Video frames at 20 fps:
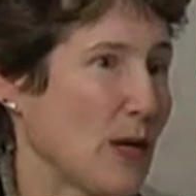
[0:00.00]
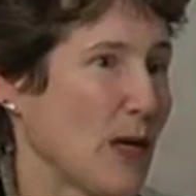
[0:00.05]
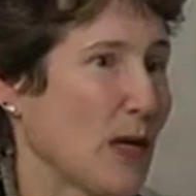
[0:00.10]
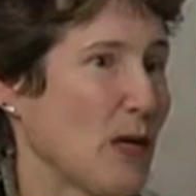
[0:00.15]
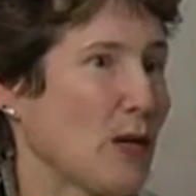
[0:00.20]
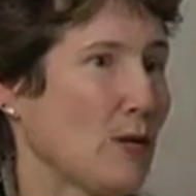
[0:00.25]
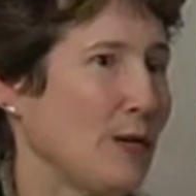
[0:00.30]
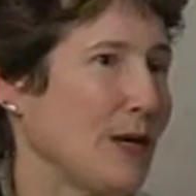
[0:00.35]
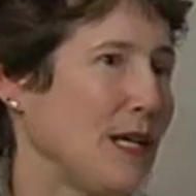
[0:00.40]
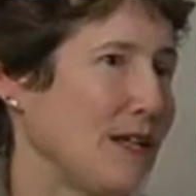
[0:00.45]
We
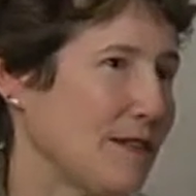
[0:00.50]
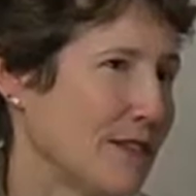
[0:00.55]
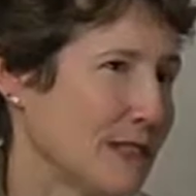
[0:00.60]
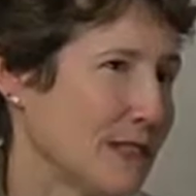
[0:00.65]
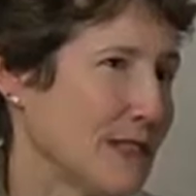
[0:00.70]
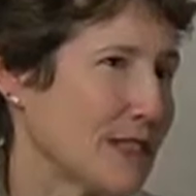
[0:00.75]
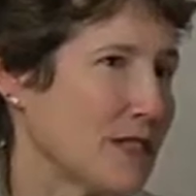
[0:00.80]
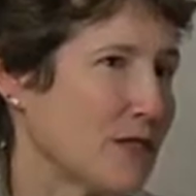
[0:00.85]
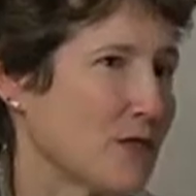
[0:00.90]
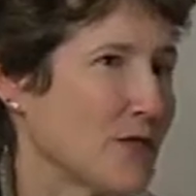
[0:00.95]
call them
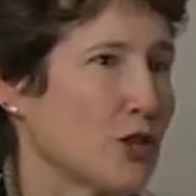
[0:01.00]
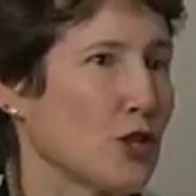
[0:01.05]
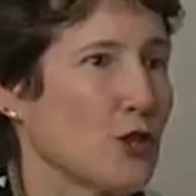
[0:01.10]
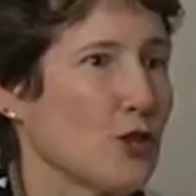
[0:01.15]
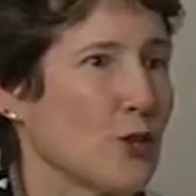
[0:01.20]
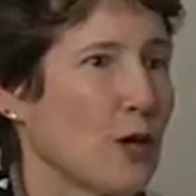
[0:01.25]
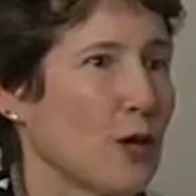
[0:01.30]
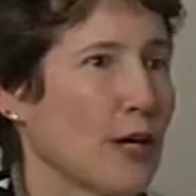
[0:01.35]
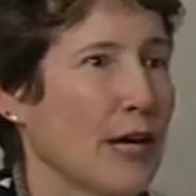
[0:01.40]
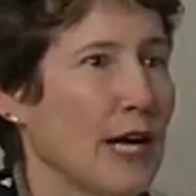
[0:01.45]
e-visits for
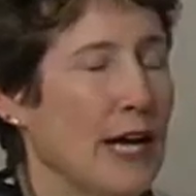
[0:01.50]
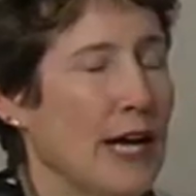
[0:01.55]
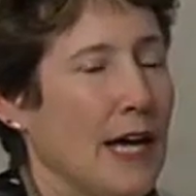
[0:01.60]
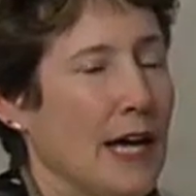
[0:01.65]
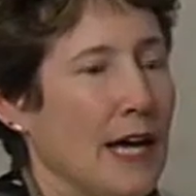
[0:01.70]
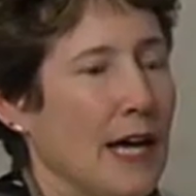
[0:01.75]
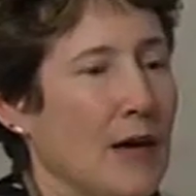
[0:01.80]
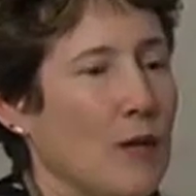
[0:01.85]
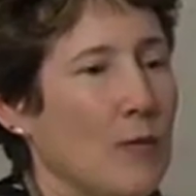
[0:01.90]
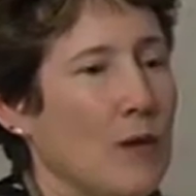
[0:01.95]
short.
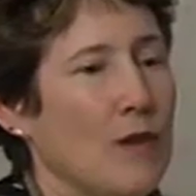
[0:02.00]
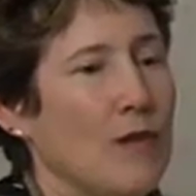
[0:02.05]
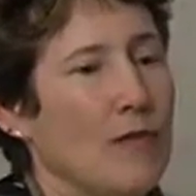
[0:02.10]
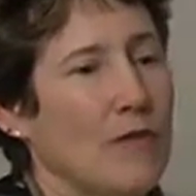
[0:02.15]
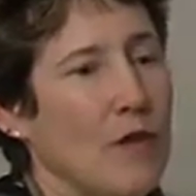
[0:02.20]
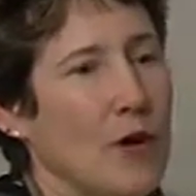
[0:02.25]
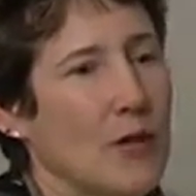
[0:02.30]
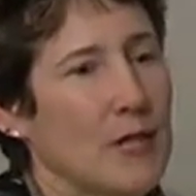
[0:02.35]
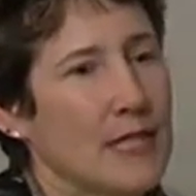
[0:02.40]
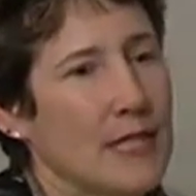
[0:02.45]
And what
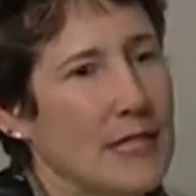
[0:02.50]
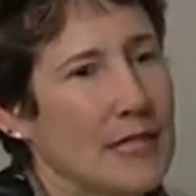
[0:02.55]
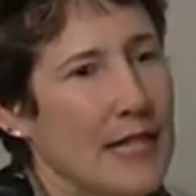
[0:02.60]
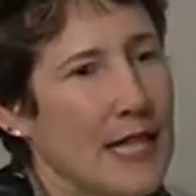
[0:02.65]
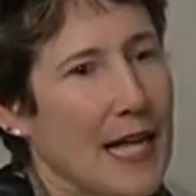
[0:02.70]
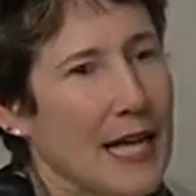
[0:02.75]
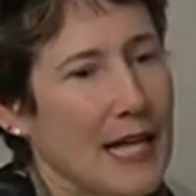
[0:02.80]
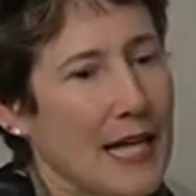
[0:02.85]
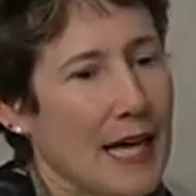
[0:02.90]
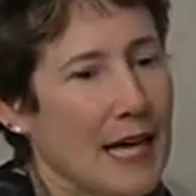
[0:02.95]
falls into
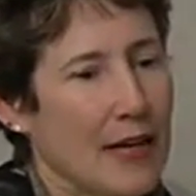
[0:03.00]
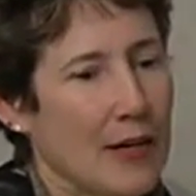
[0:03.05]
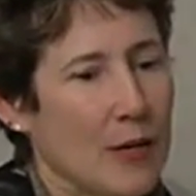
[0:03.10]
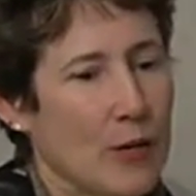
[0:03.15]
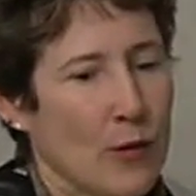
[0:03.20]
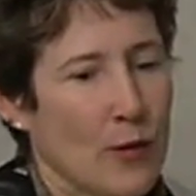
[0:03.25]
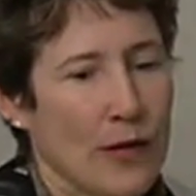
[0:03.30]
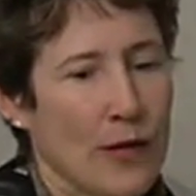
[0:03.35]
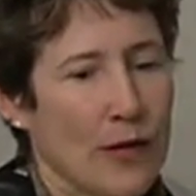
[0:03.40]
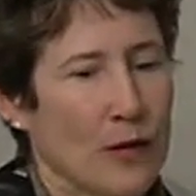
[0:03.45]
that
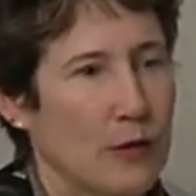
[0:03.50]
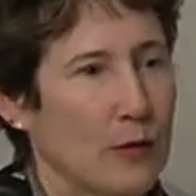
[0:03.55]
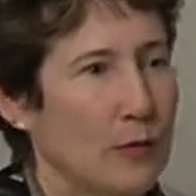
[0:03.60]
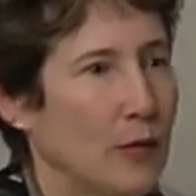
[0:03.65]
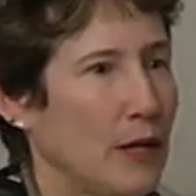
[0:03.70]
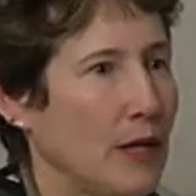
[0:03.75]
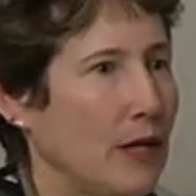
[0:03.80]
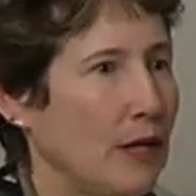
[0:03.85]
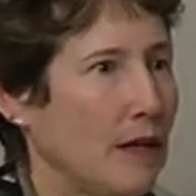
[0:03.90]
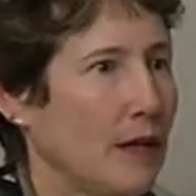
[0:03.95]
category could
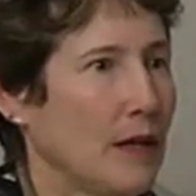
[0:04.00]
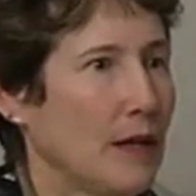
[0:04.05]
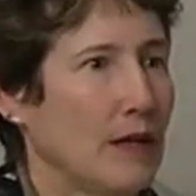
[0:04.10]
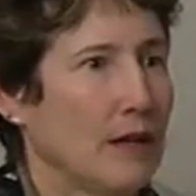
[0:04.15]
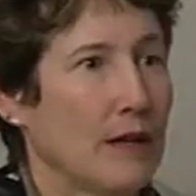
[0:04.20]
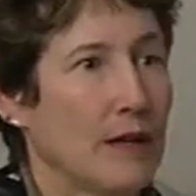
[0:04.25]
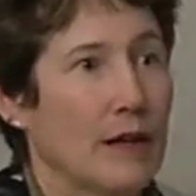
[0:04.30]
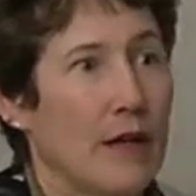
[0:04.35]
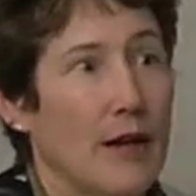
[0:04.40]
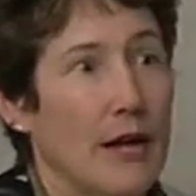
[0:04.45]
be
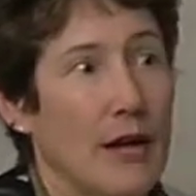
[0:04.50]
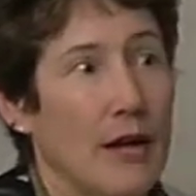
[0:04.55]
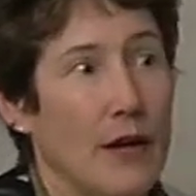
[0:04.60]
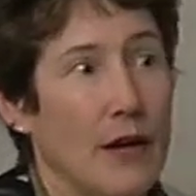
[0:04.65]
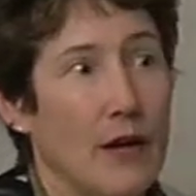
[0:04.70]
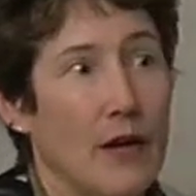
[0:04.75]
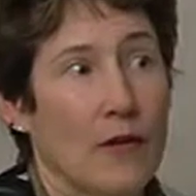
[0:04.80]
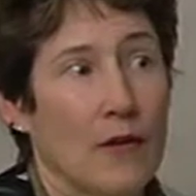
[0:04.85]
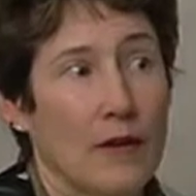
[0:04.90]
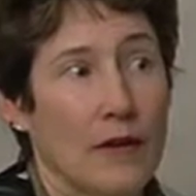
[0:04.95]

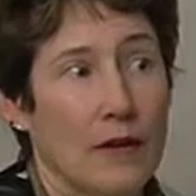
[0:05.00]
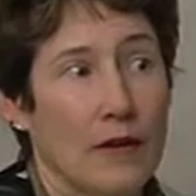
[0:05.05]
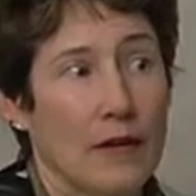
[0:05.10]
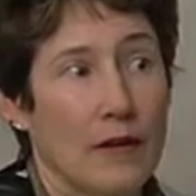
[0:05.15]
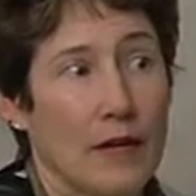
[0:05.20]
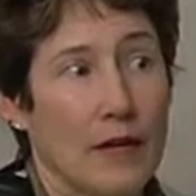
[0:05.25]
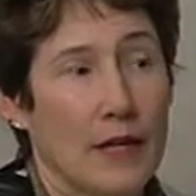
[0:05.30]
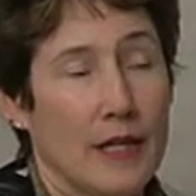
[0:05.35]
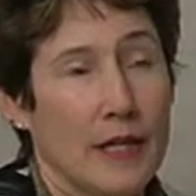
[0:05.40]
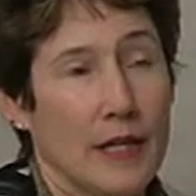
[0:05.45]
care that
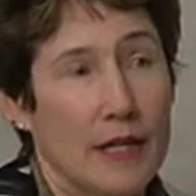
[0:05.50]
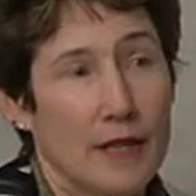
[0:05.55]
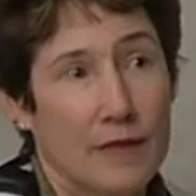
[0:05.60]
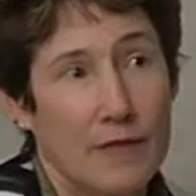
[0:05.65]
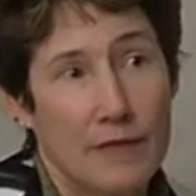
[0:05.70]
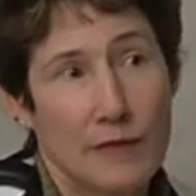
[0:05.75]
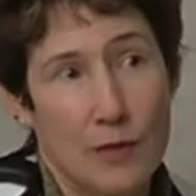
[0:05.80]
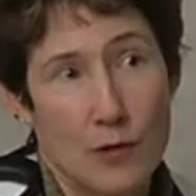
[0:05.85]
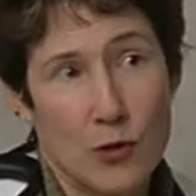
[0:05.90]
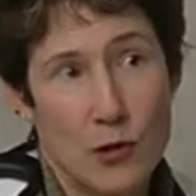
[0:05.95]
I
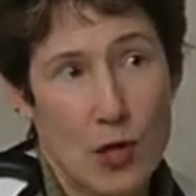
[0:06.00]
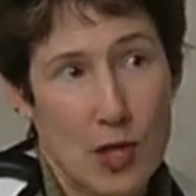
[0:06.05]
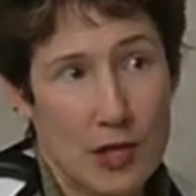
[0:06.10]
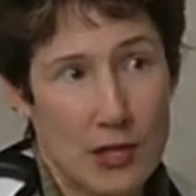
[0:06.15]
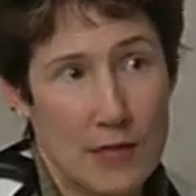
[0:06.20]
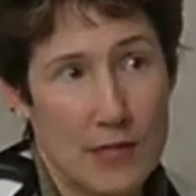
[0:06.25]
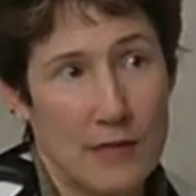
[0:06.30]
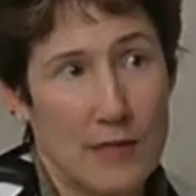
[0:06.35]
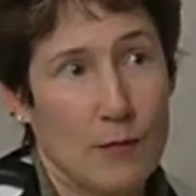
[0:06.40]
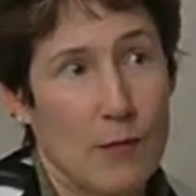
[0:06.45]
give or
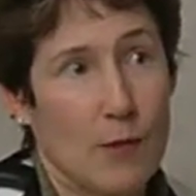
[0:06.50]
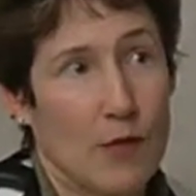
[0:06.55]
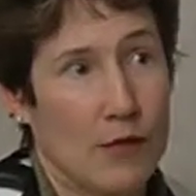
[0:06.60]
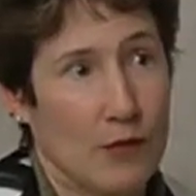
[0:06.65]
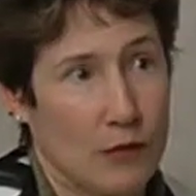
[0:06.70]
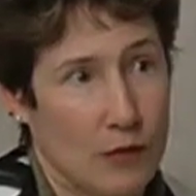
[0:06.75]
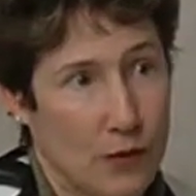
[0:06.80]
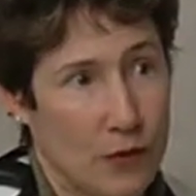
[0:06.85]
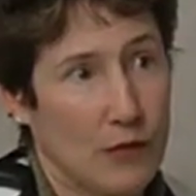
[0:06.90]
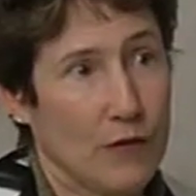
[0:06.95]
talk to someone
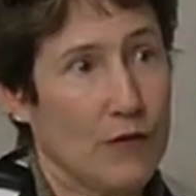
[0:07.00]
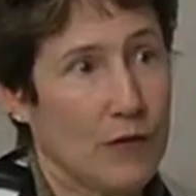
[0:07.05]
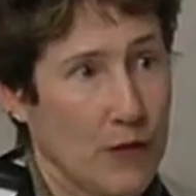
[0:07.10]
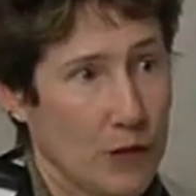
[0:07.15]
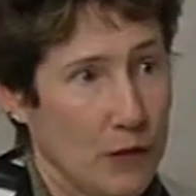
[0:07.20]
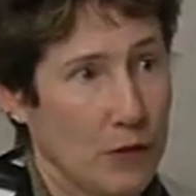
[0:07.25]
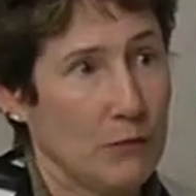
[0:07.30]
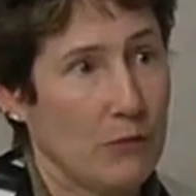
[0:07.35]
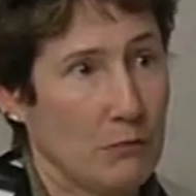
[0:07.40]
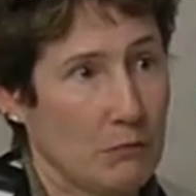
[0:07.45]
over the
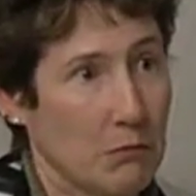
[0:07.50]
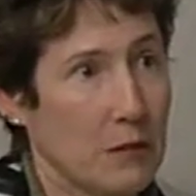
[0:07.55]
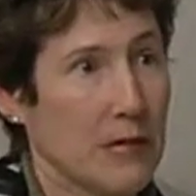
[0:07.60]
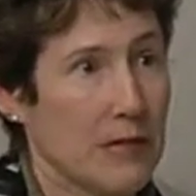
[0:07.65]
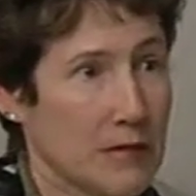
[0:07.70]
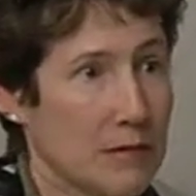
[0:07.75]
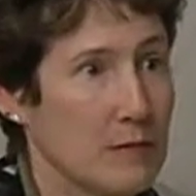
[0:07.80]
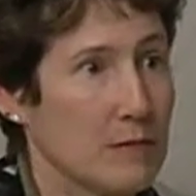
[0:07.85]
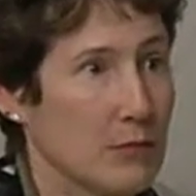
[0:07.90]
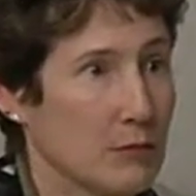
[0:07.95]
phone.
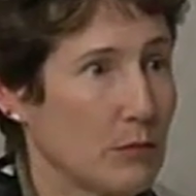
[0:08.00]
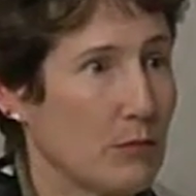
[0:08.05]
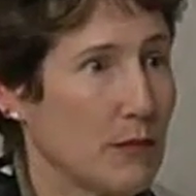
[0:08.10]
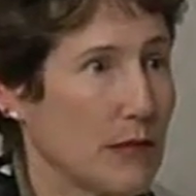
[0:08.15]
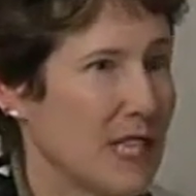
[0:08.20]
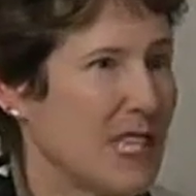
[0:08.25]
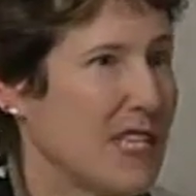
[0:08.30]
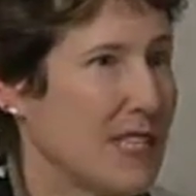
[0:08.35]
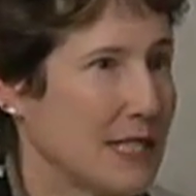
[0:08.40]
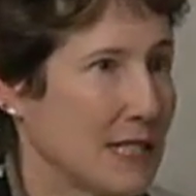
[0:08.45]
That's
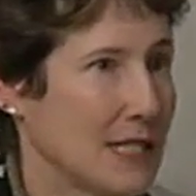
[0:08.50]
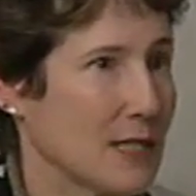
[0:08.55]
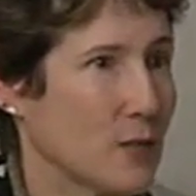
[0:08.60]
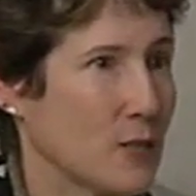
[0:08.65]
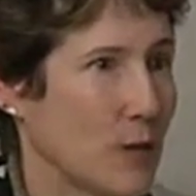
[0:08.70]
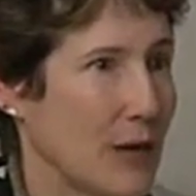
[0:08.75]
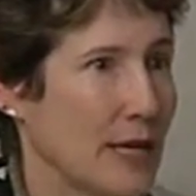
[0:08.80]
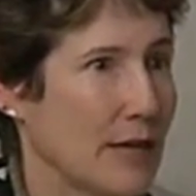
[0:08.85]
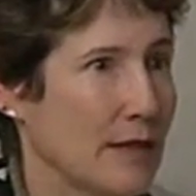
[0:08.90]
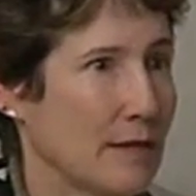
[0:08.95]
the
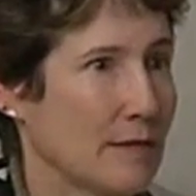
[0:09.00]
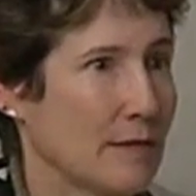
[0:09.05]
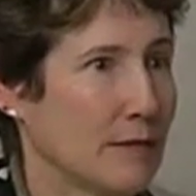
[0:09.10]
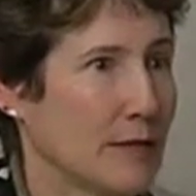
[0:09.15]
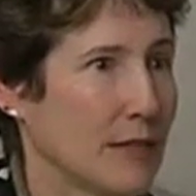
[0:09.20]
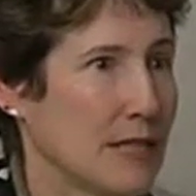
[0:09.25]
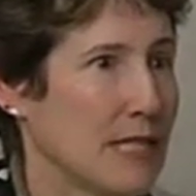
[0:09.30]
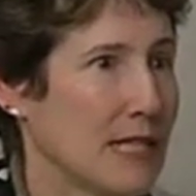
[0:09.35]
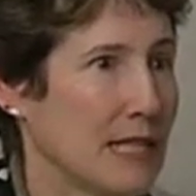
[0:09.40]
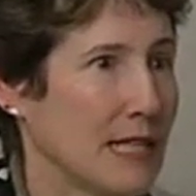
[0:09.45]
easiest way to
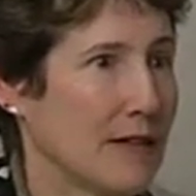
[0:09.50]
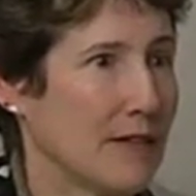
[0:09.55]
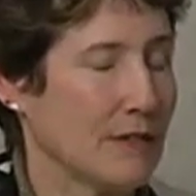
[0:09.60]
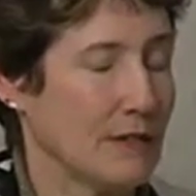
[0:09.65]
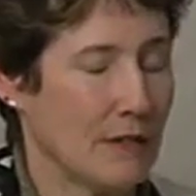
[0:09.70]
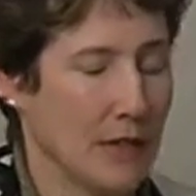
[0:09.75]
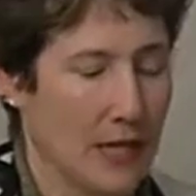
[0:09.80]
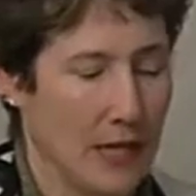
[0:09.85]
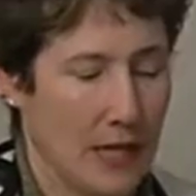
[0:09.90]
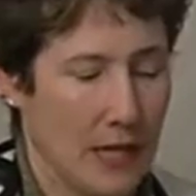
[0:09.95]
conceive
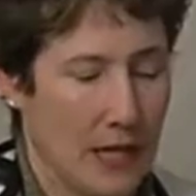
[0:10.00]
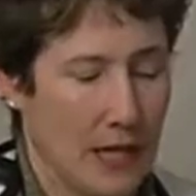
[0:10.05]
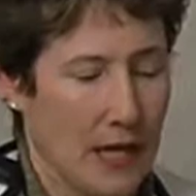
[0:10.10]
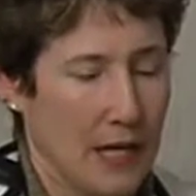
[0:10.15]
of it.